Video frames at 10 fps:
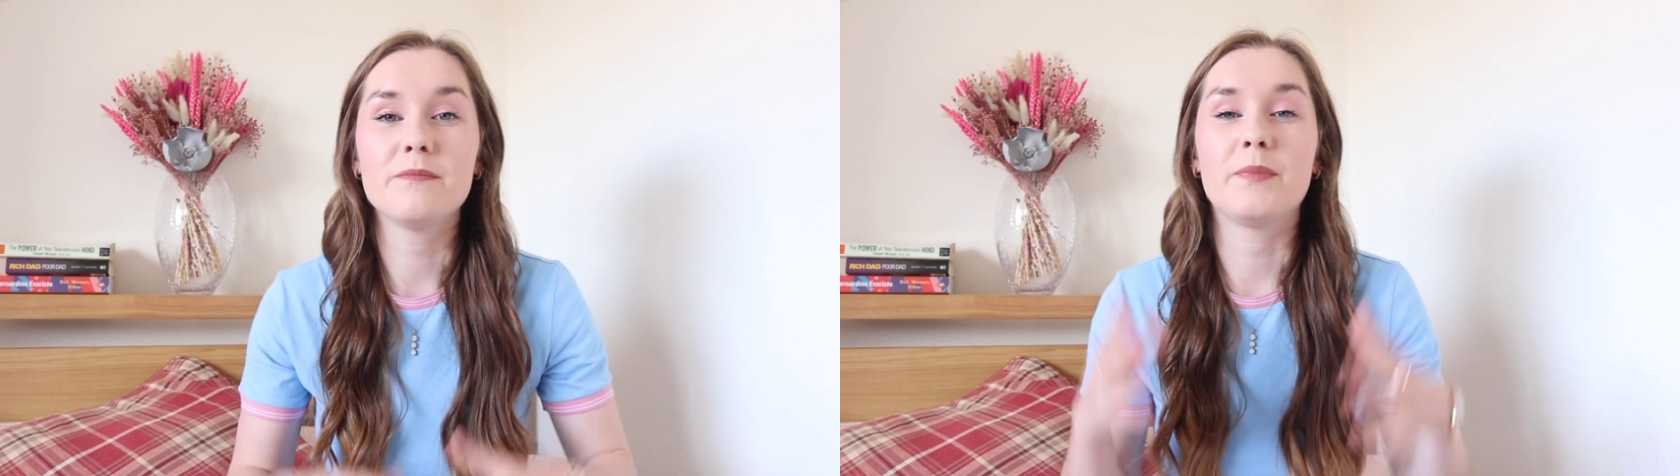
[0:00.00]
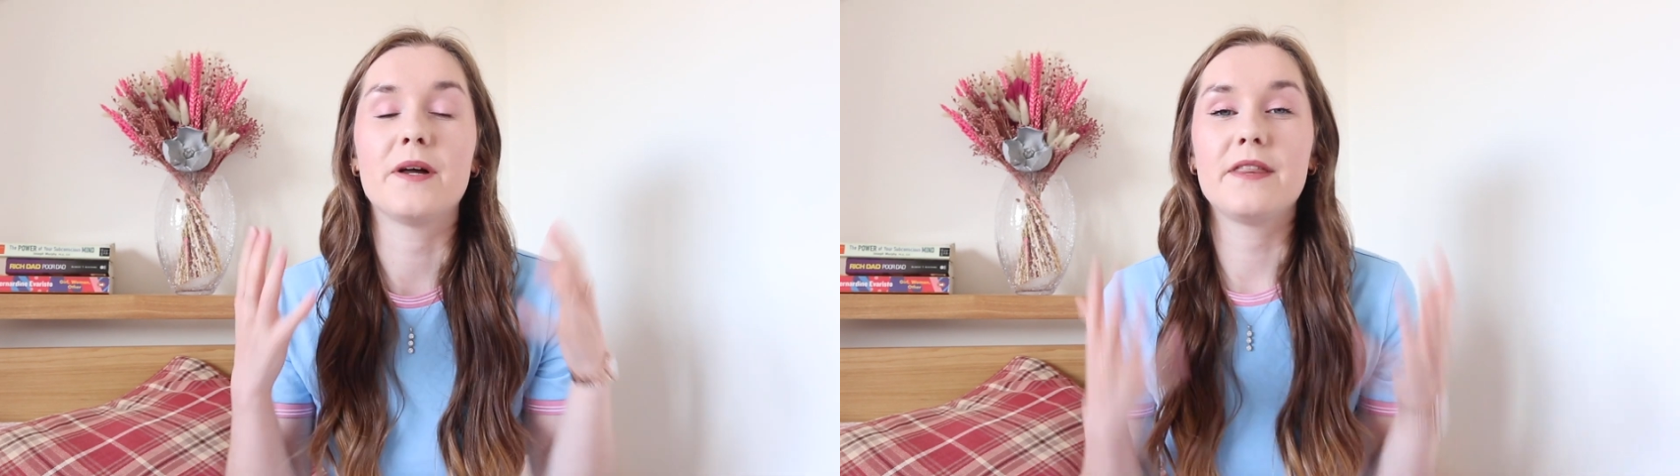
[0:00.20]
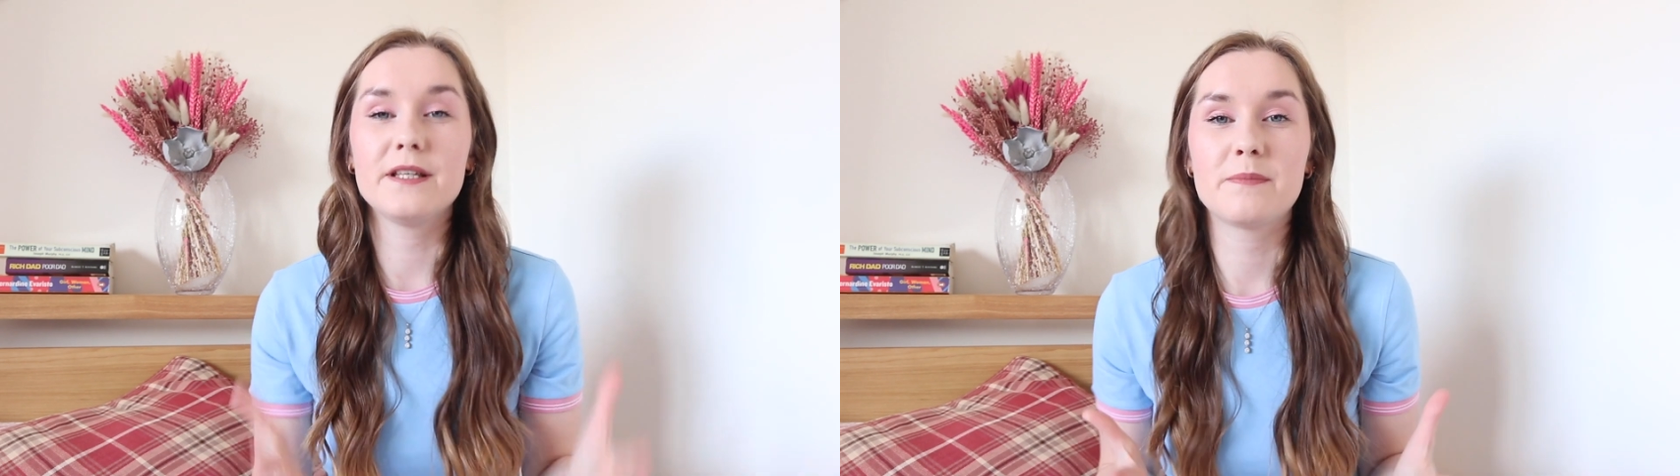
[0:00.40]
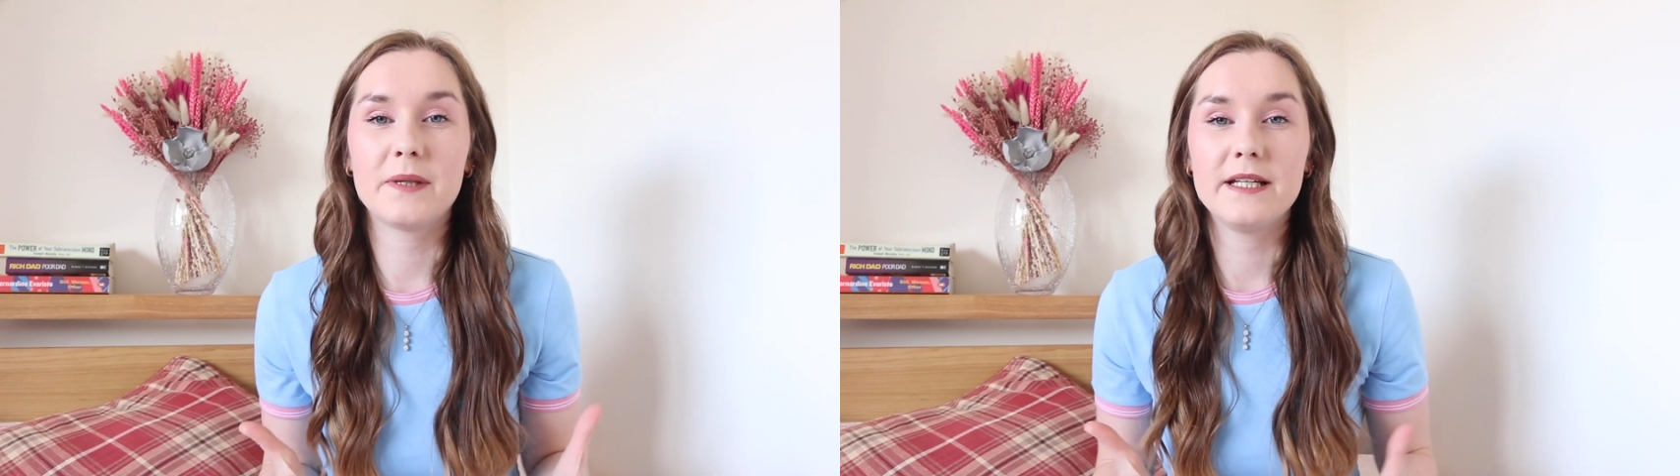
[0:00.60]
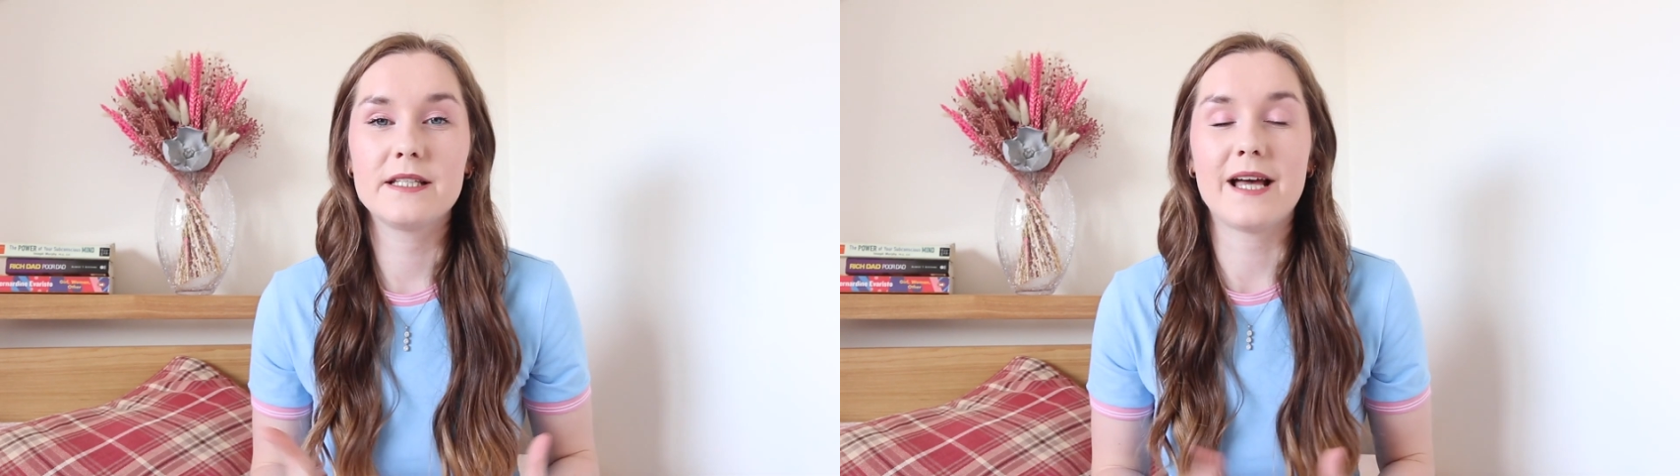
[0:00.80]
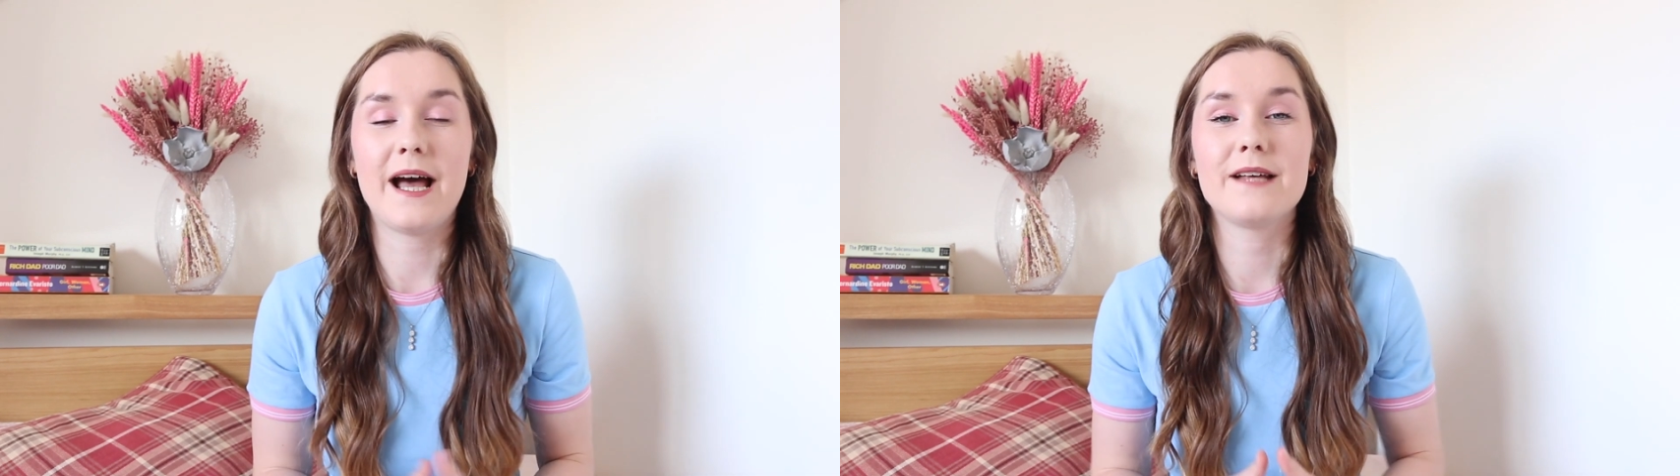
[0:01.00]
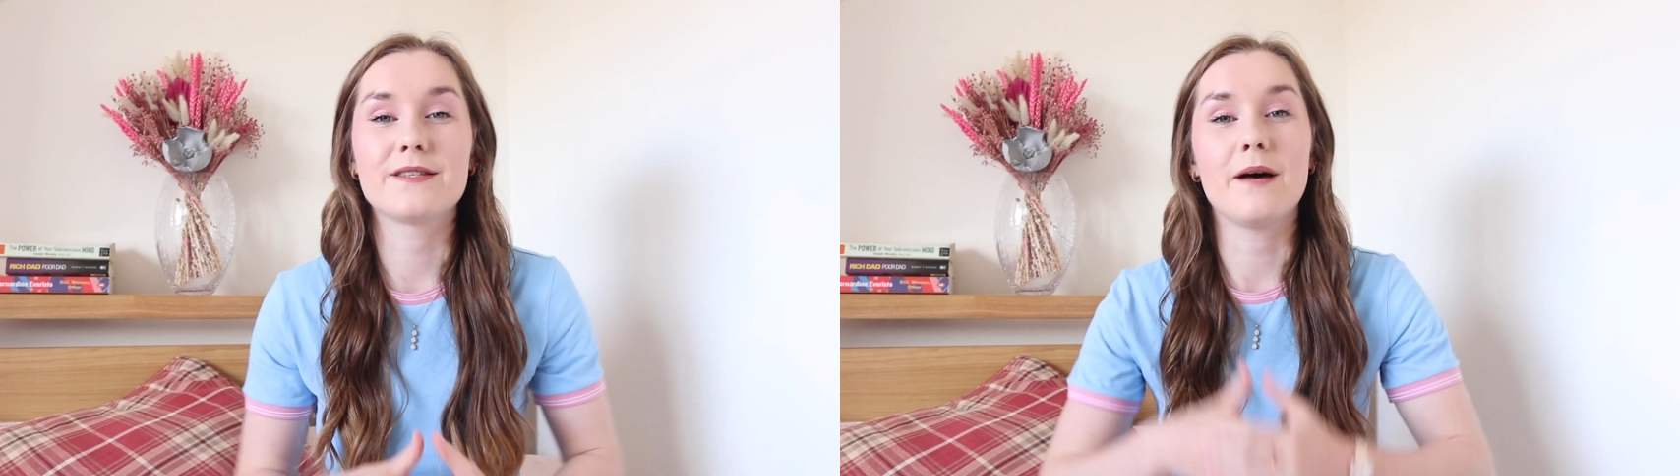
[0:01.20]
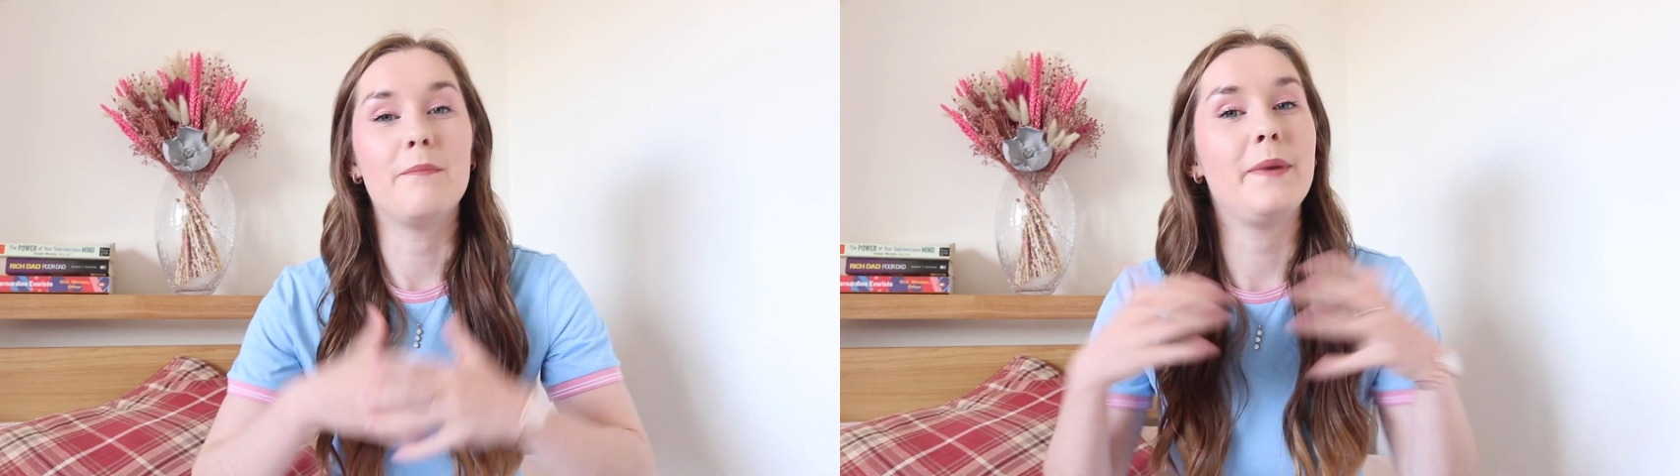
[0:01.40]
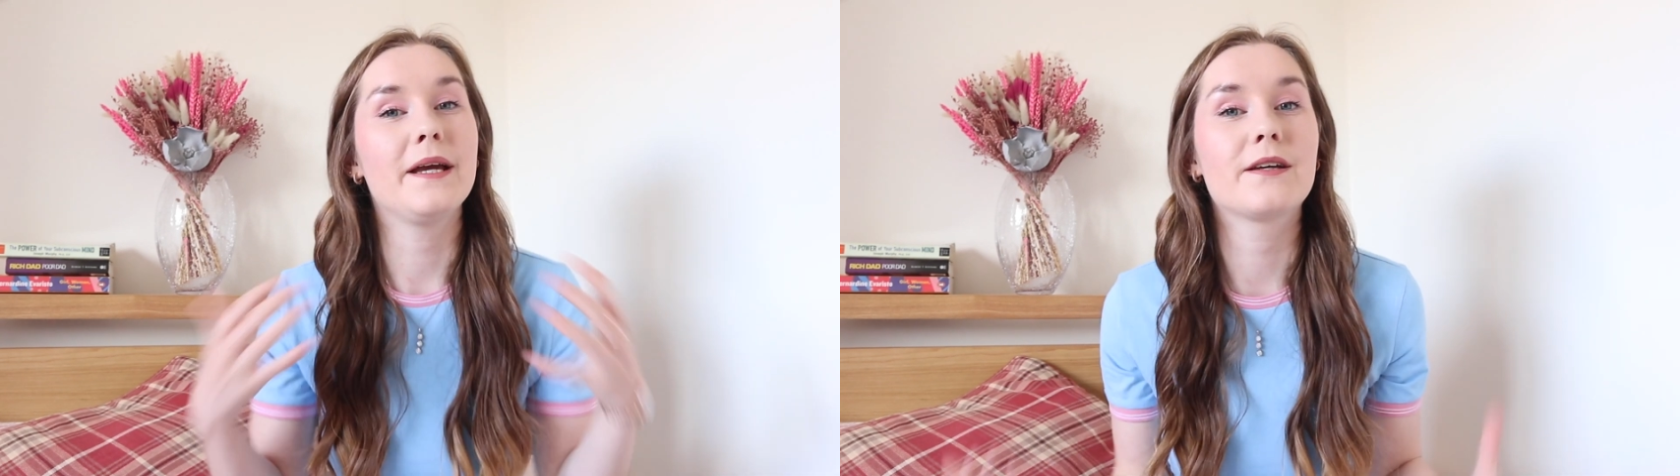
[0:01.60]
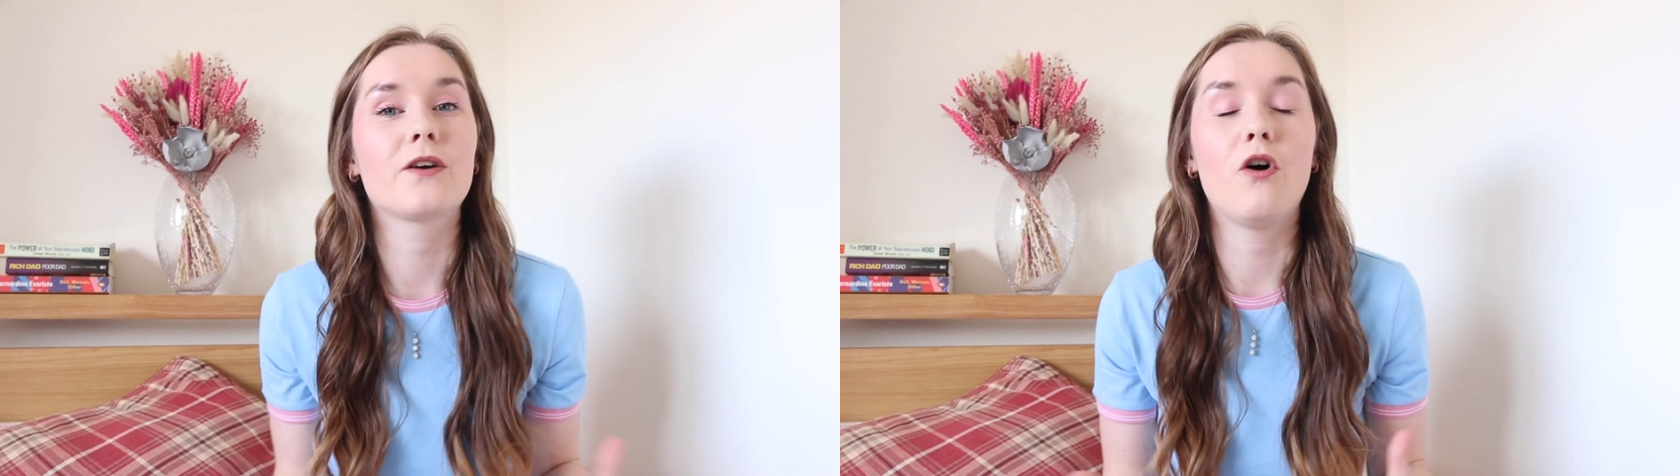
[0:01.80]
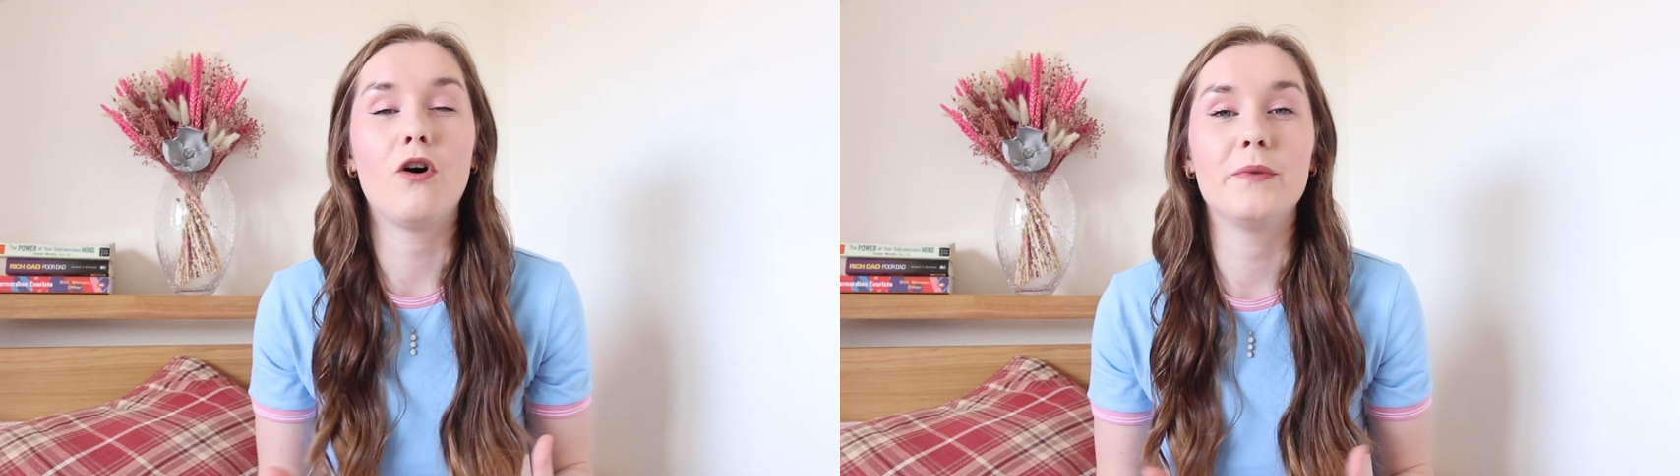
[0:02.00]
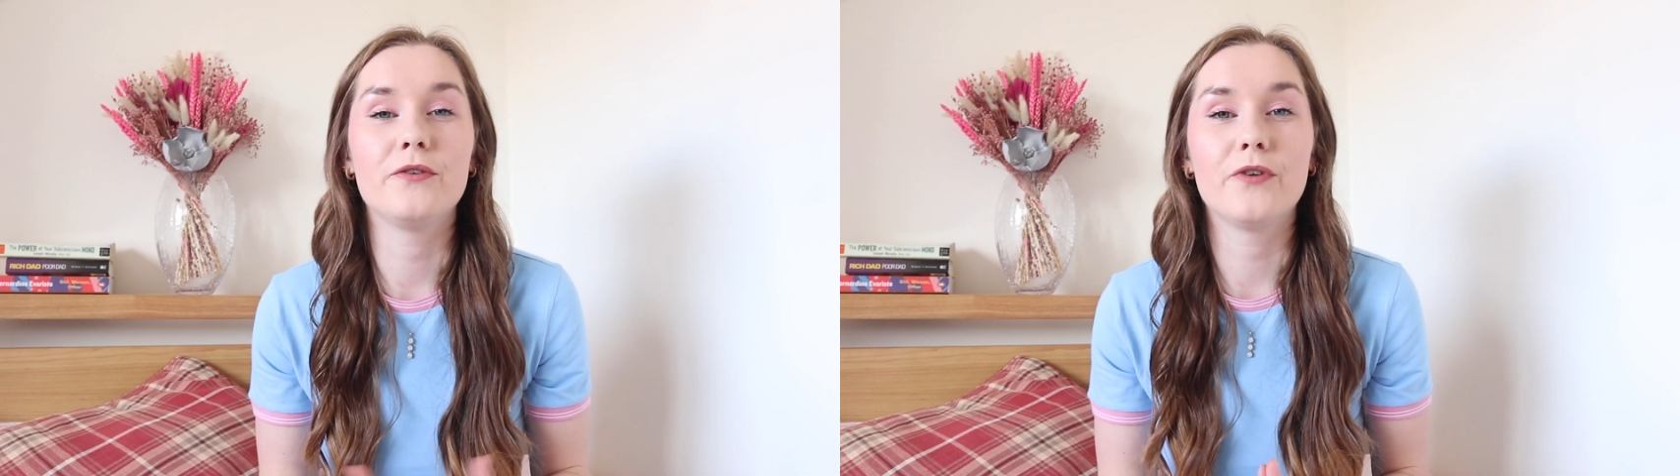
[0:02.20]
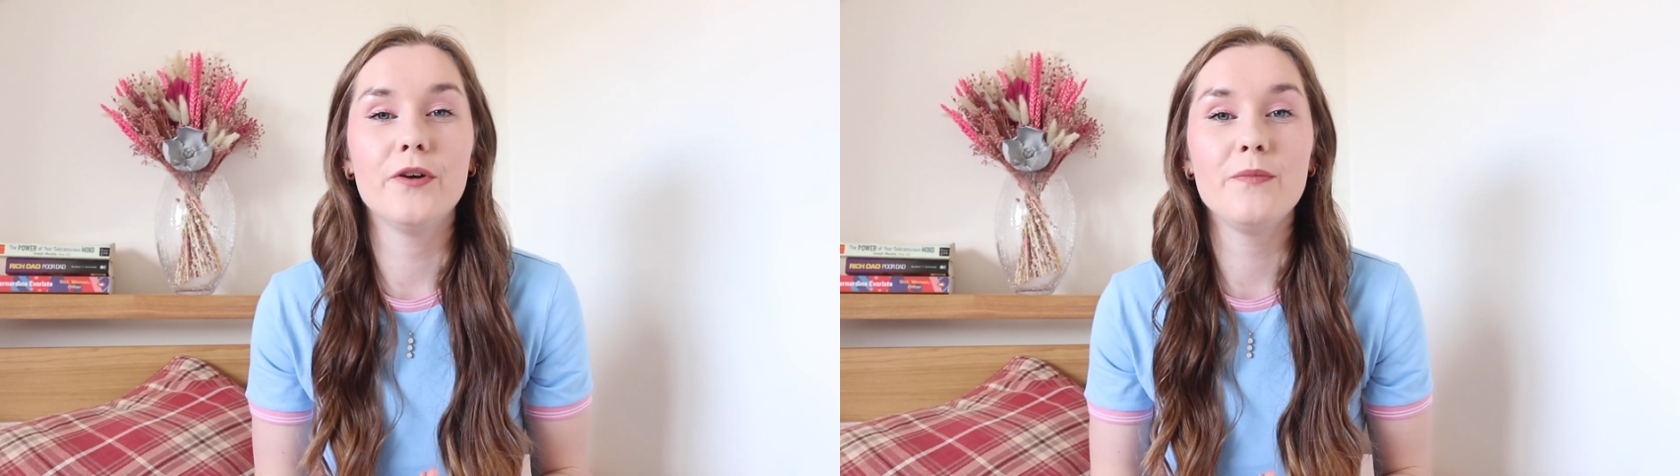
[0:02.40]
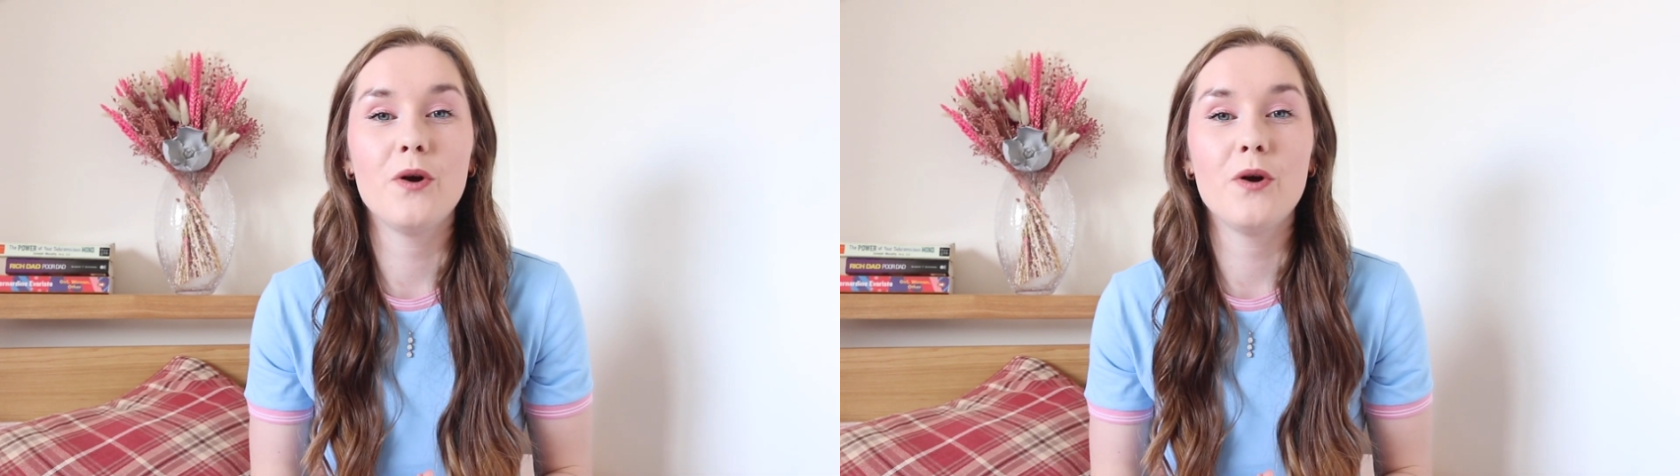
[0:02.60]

but this place has a big common room,